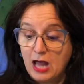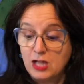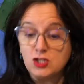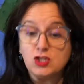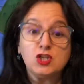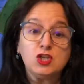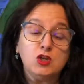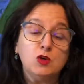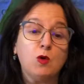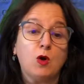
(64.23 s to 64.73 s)

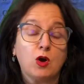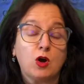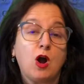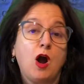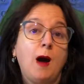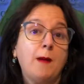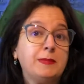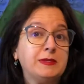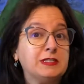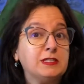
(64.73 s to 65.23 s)
to our
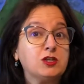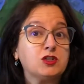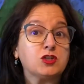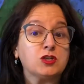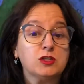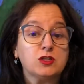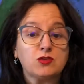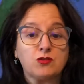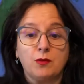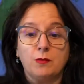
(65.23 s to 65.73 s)

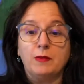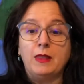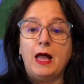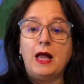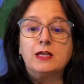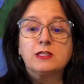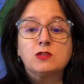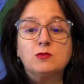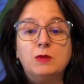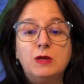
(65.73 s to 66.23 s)
compositions from
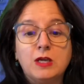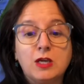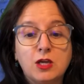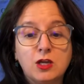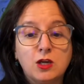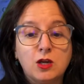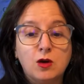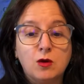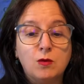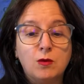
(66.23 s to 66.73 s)
last week,
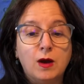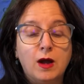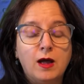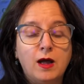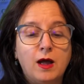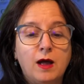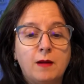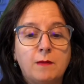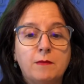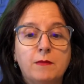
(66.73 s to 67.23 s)

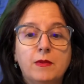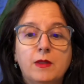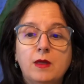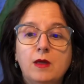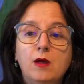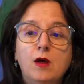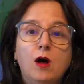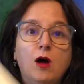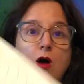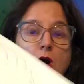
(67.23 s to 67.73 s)

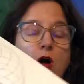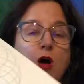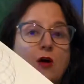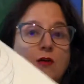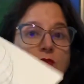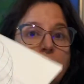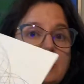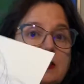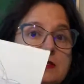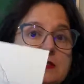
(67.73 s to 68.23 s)
all
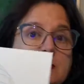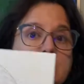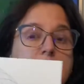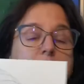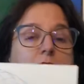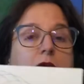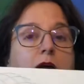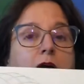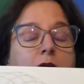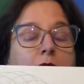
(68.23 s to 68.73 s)
these
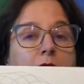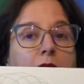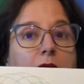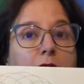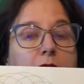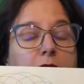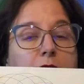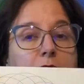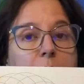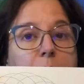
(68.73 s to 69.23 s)

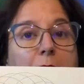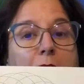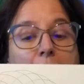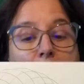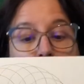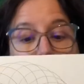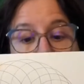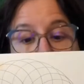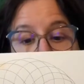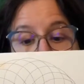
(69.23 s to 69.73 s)

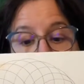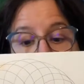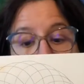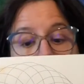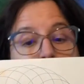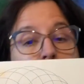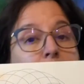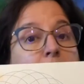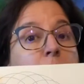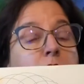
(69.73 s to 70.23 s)
patterns that
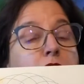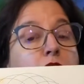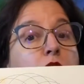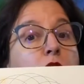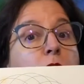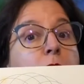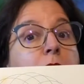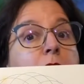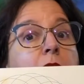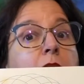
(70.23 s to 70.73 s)
we kind of
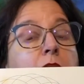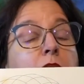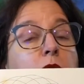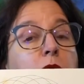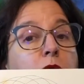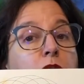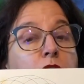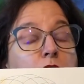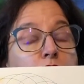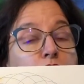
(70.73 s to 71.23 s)
created
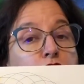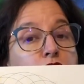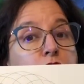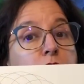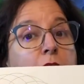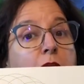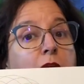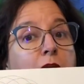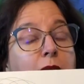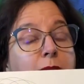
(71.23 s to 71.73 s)
with our
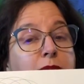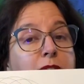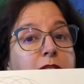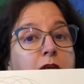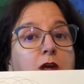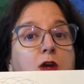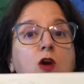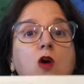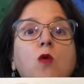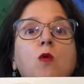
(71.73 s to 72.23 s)
shapes.
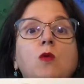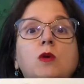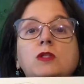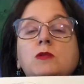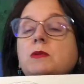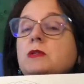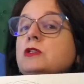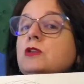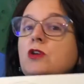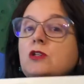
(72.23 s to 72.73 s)
Once we
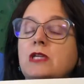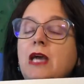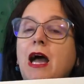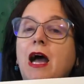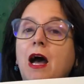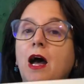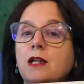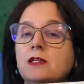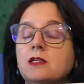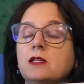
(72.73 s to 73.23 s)
start to
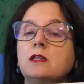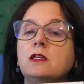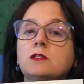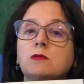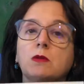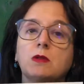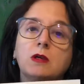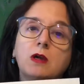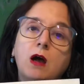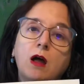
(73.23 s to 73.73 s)
add to these
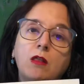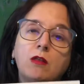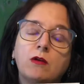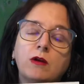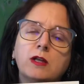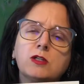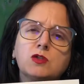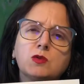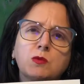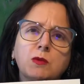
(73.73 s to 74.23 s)
with color,
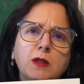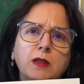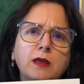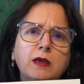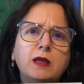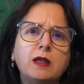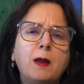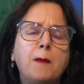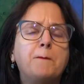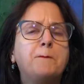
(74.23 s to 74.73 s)
it's really
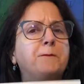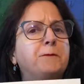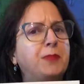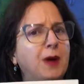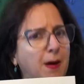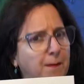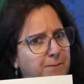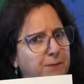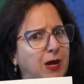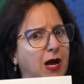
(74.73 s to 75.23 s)
gonna
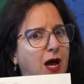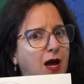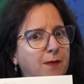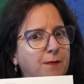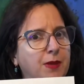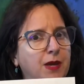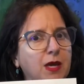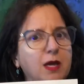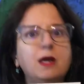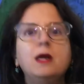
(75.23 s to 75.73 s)
bump up
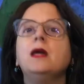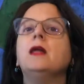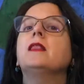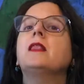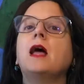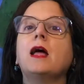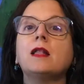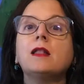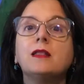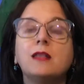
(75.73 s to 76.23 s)

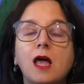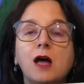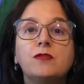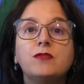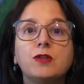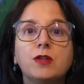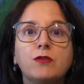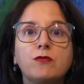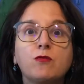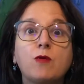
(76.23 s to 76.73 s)
that
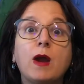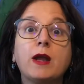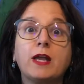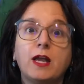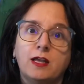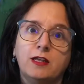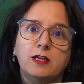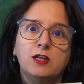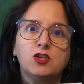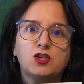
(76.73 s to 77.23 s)
level of
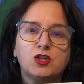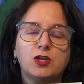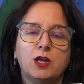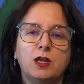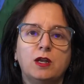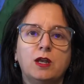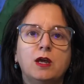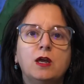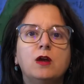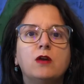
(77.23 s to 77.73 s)

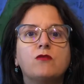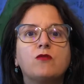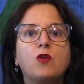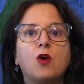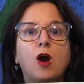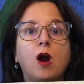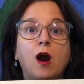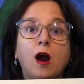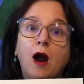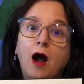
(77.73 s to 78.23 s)
recognition for
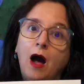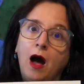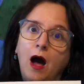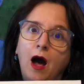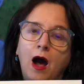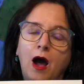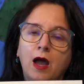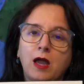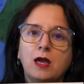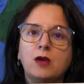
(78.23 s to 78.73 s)
our
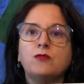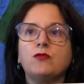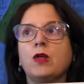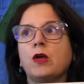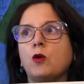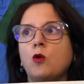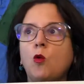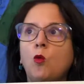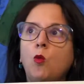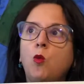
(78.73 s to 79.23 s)
eye of like,
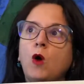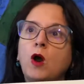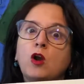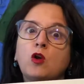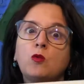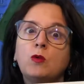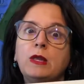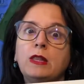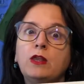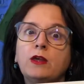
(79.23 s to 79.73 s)
what are
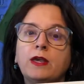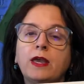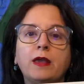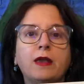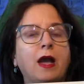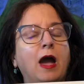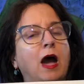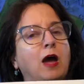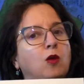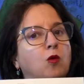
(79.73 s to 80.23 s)
we looking
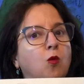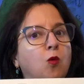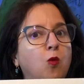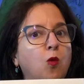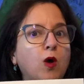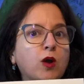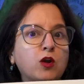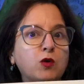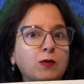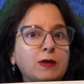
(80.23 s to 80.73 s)
at?
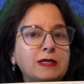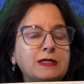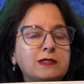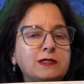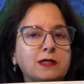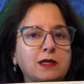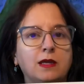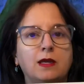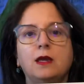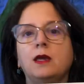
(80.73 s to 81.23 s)
What are we
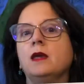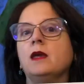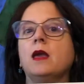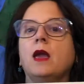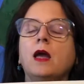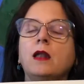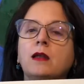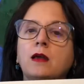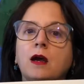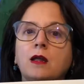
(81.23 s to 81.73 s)
seeing?
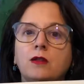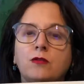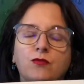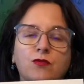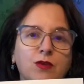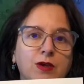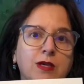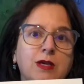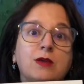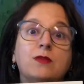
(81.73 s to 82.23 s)
And kind of
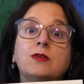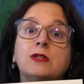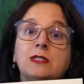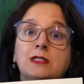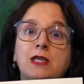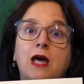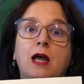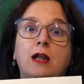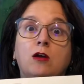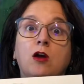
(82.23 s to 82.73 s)
give us
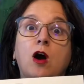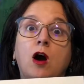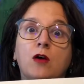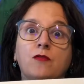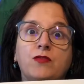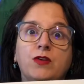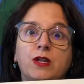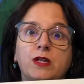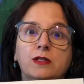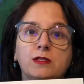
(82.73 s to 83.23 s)
that
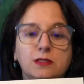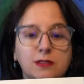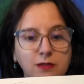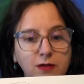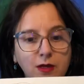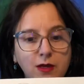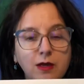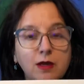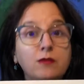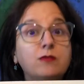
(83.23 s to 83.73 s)
confidence,
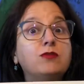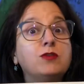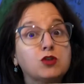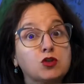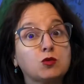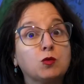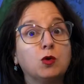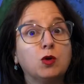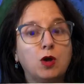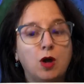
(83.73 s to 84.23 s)

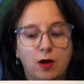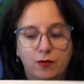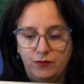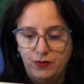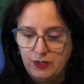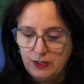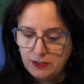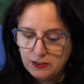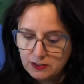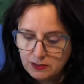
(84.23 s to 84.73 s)
visual
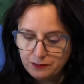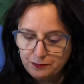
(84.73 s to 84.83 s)
confidence.